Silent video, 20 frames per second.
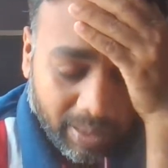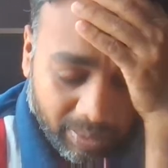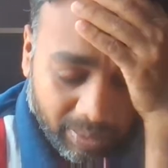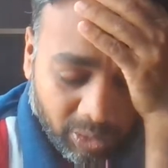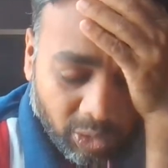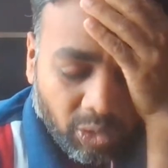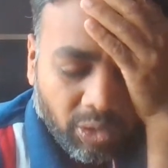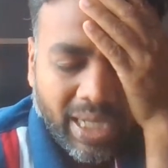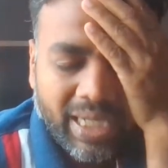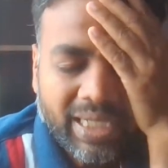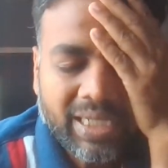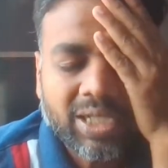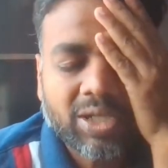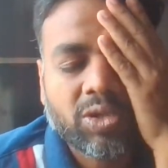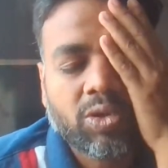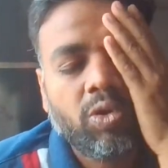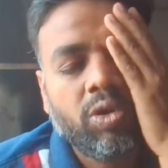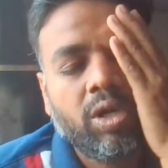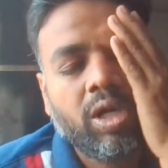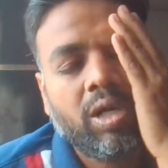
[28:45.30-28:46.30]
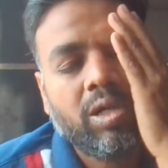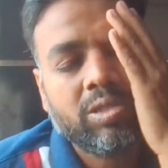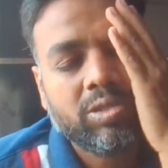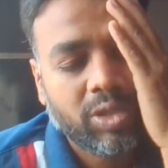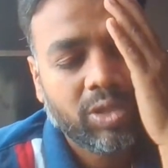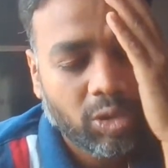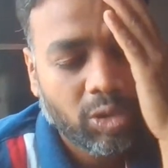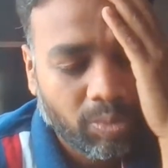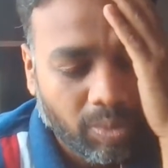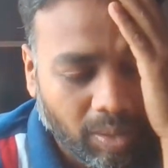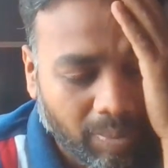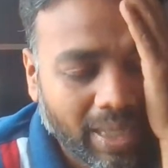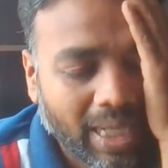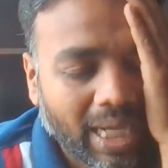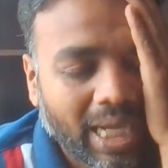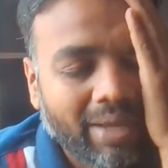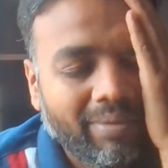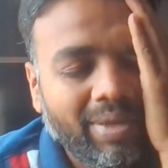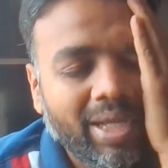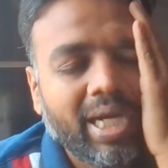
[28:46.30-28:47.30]
you write the code also, you will be
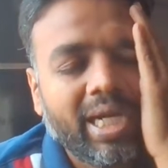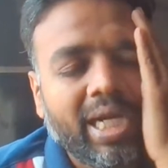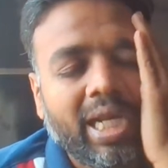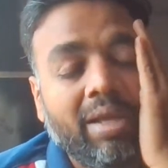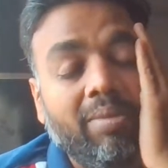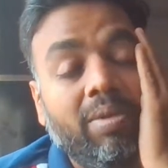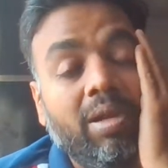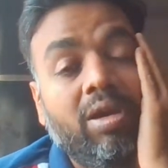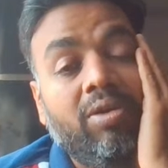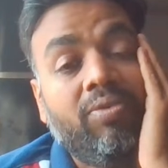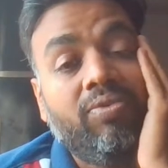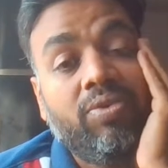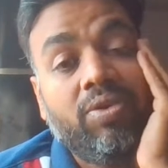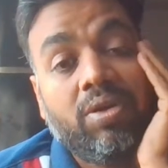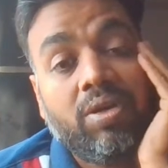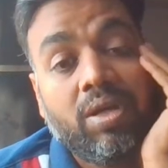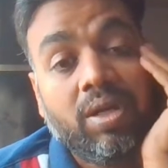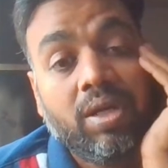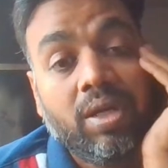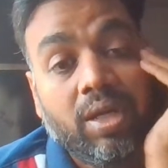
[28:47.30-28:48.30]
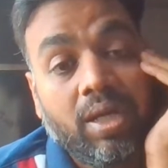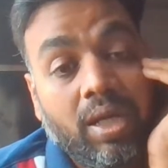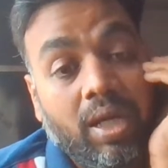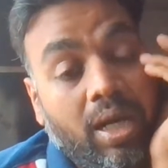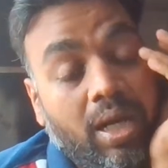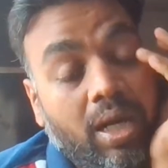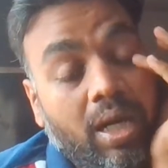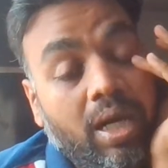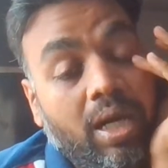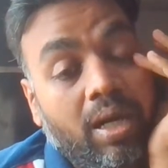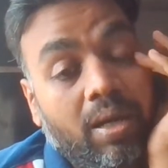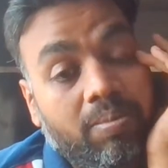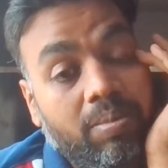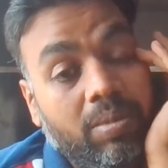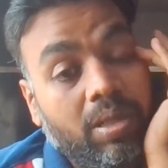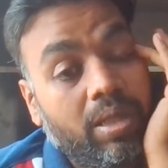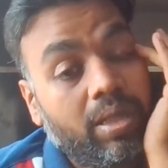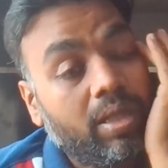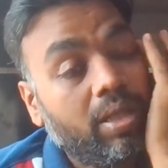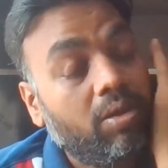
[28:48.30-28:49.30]
having a table of
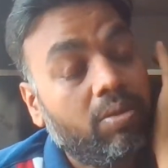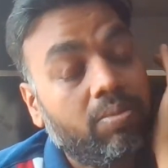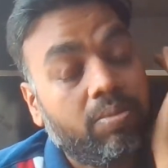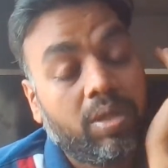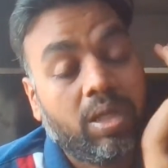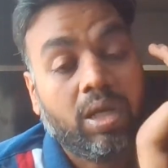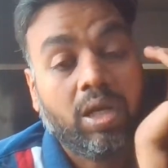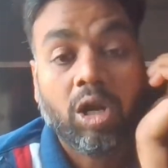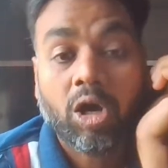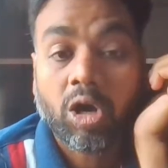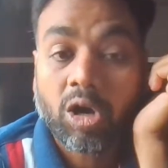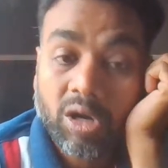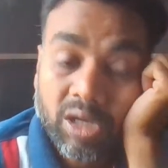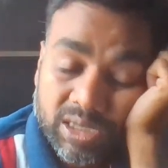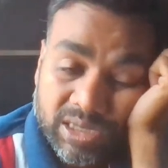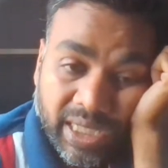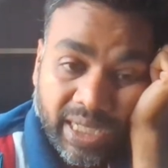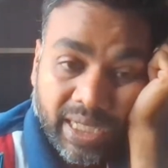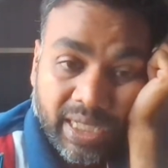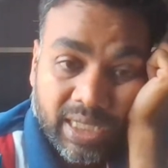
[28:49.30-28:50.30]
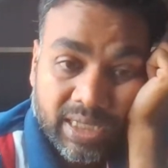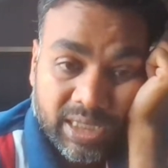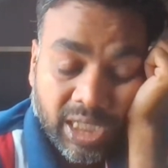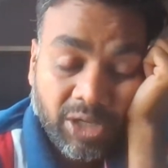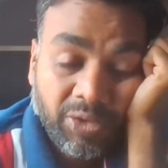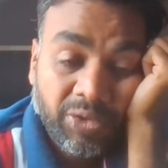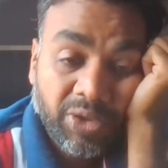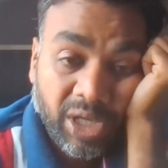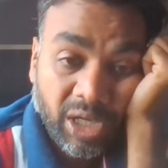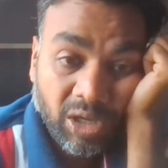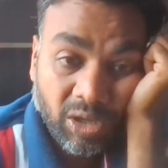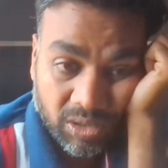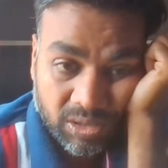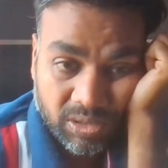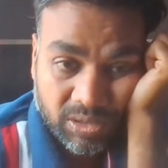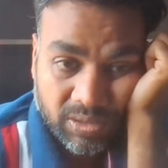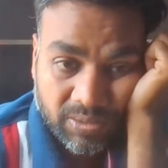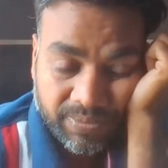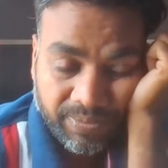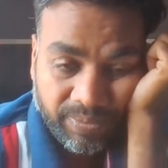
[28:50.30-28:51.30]
logs and security
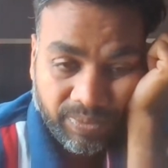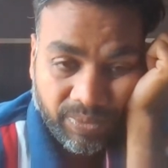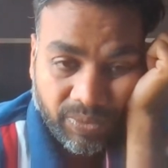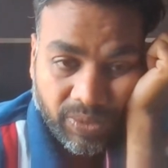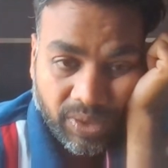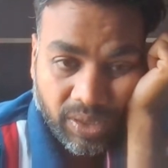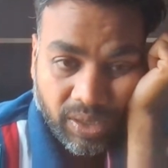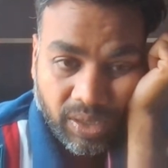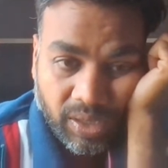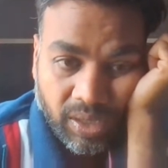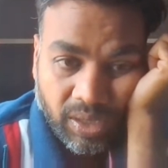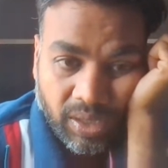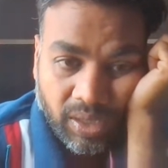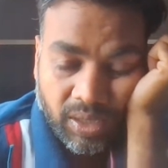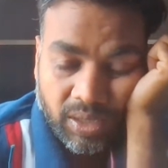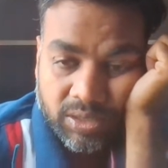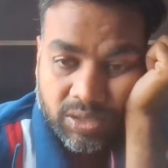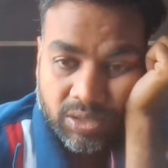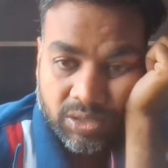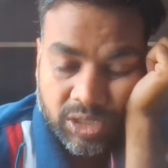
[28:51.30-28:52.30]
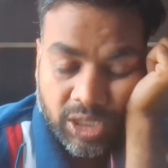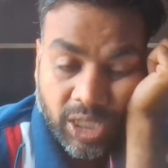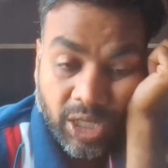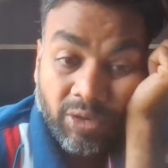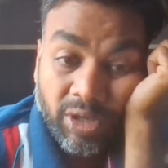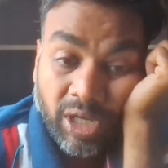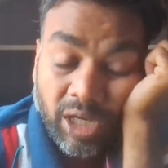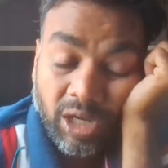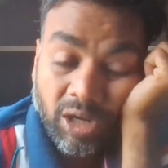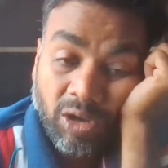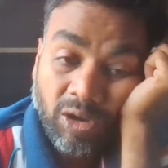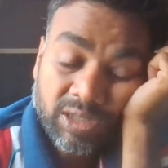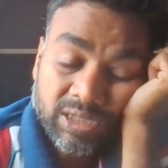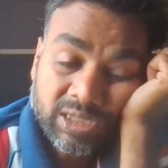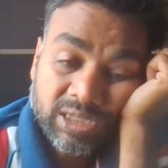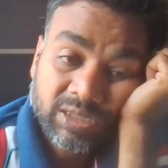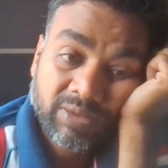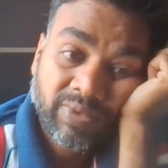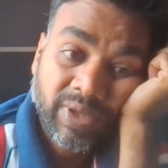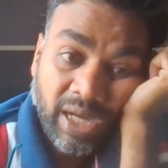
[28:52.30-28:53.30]
logs. So security logs
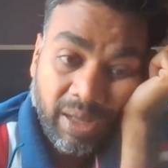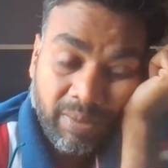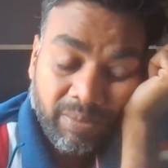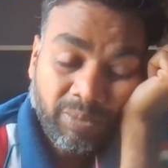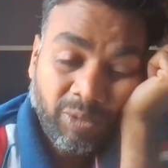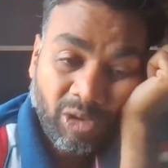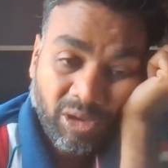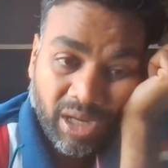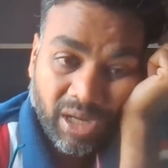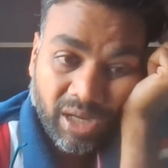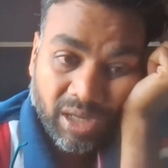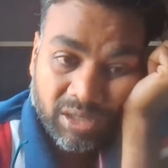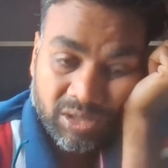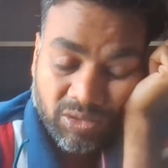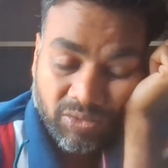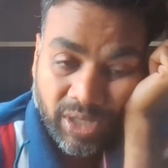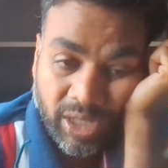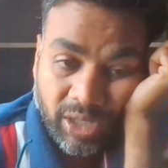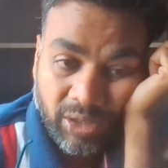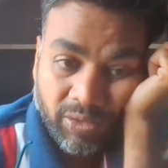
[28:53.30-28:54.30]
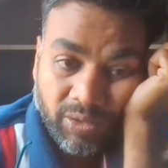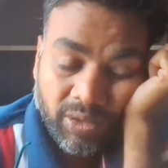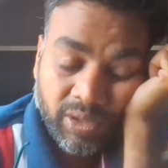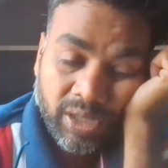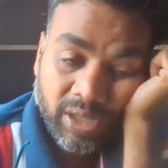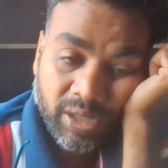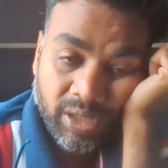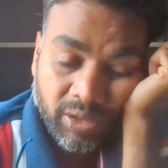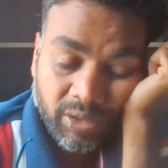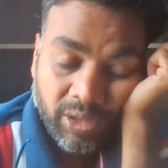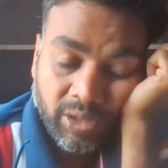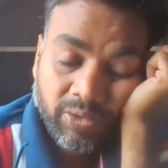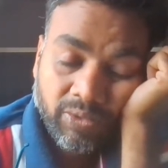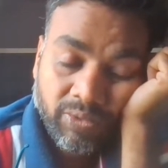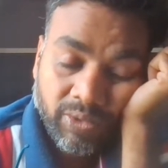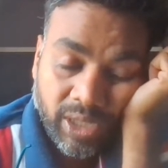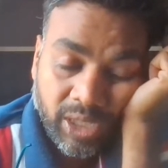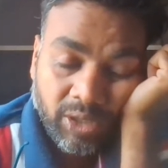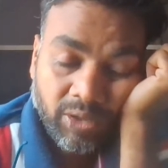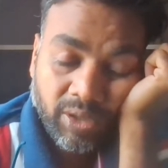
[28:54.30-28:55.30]
is very important. So when
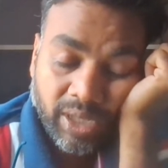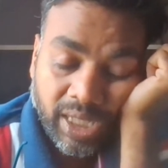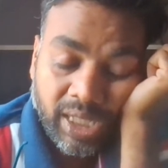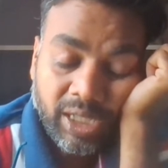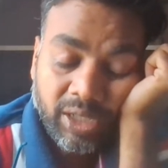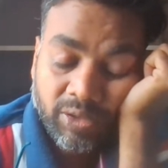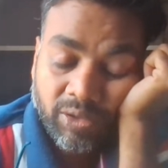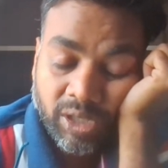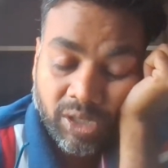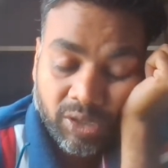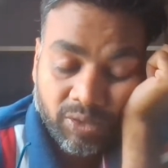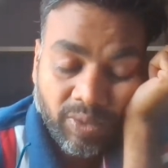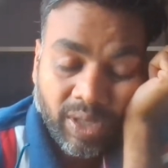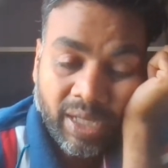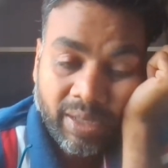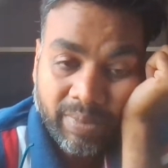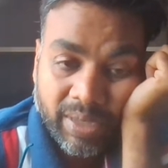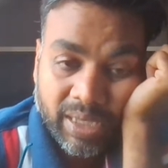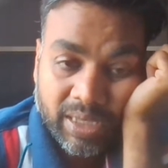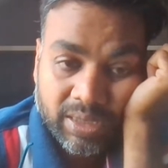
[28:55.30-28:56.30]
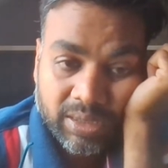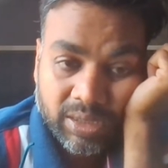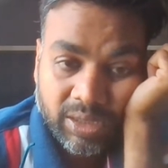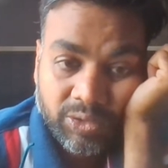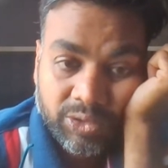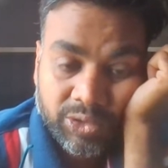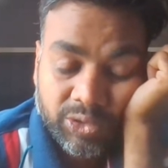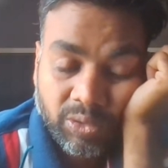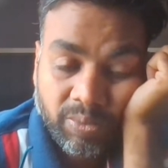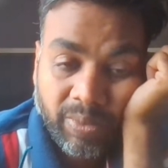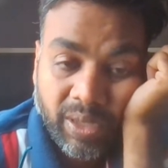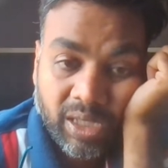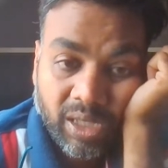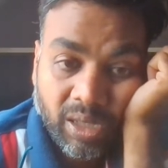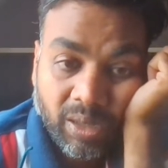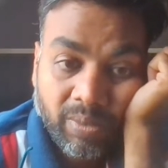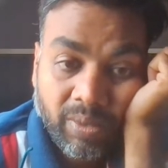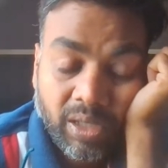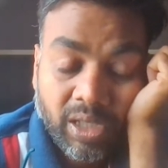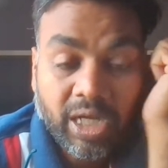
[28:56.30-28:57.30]
when you write your requirements, you should
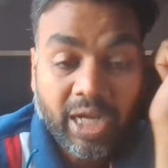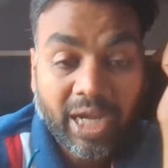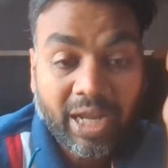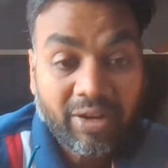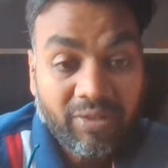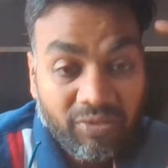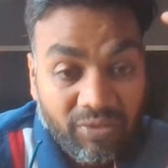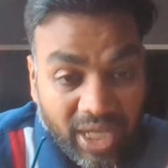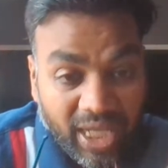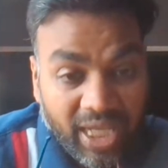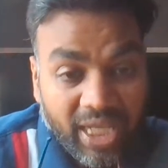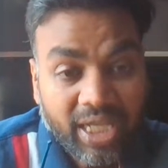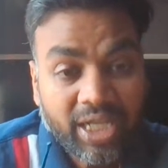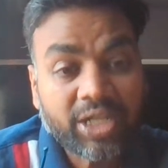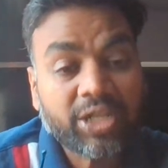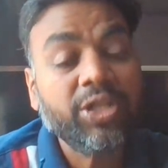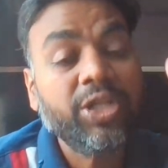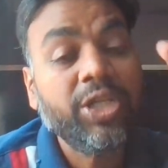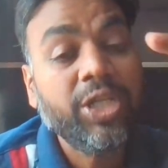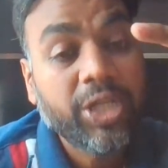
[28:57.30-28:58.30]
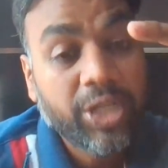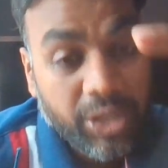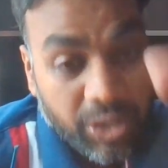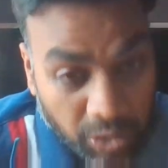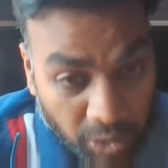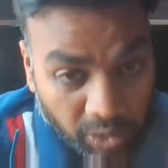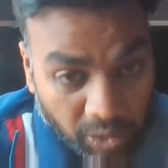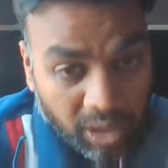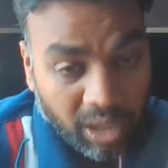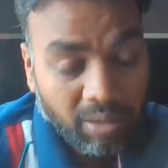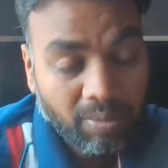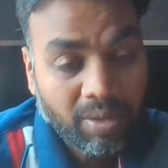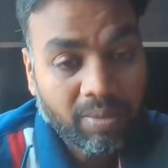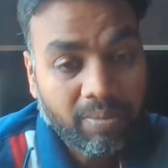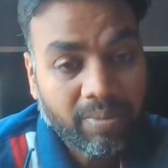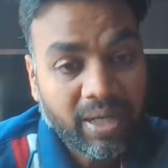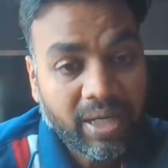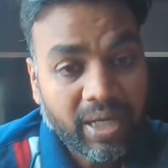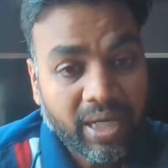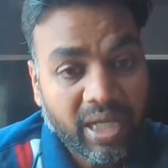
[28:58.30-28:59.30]
become conveying to your
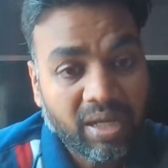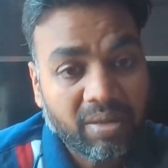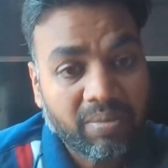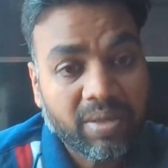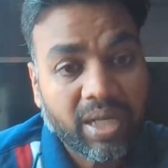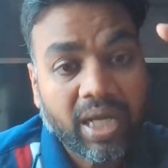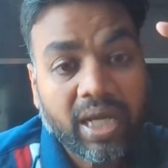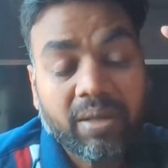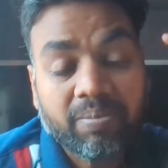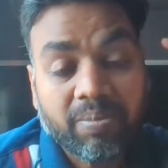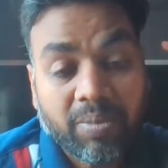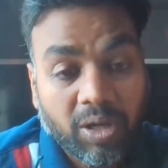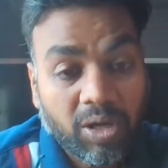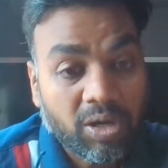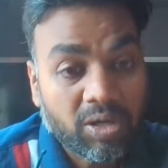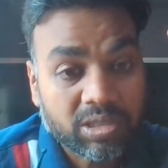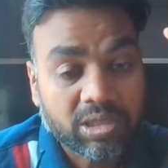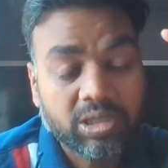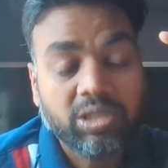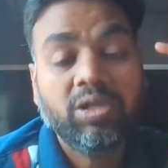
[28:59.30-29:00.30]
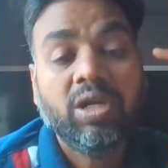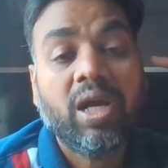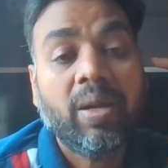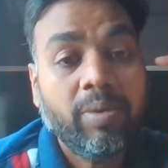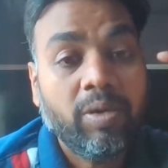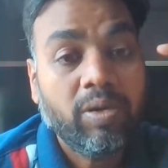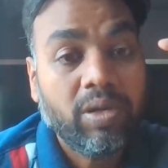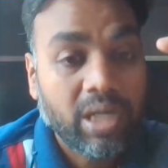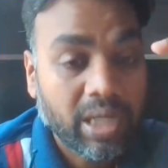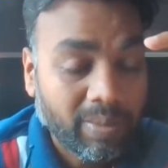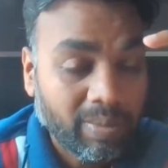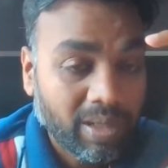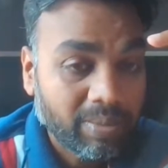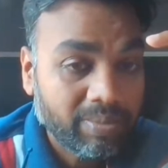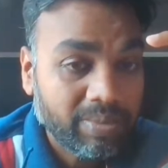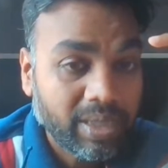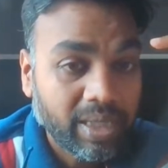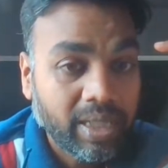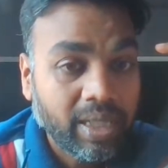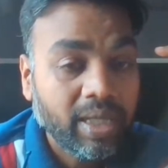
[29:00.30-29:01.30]
development team like, boss, you have to
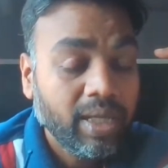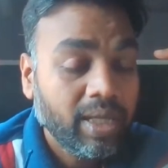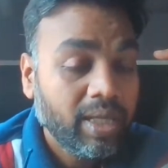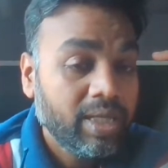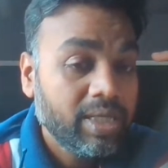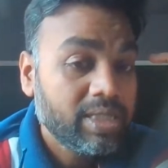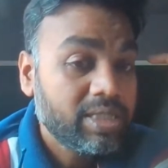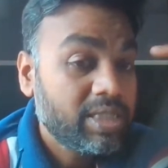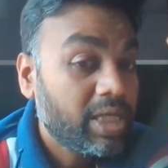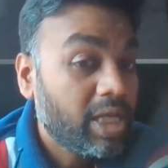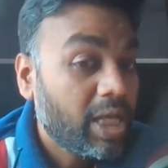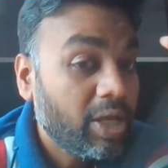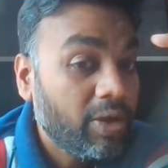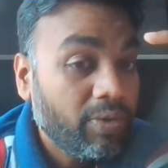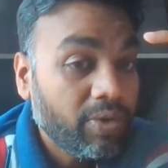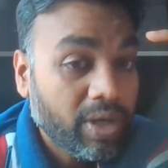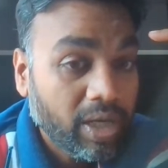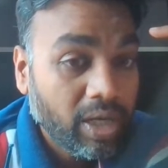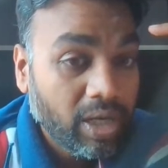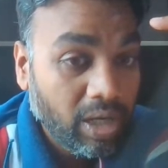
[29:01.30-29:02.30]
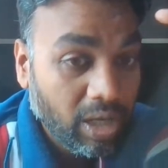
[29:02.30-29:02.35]
develop the security